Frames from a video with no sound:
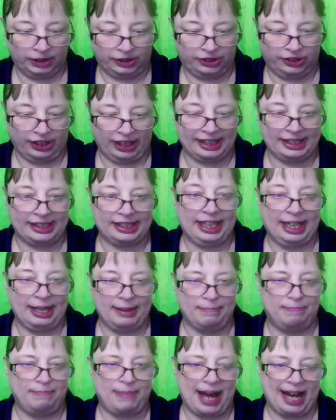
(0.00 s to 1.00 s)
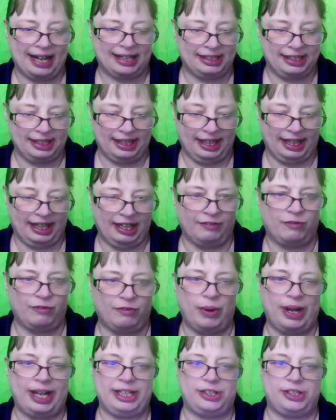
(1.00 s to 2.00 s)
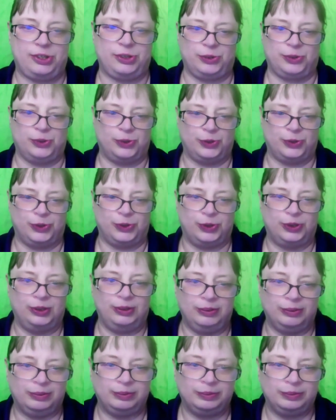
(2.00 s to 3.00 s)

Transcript: So let's get back to the giveaway tool.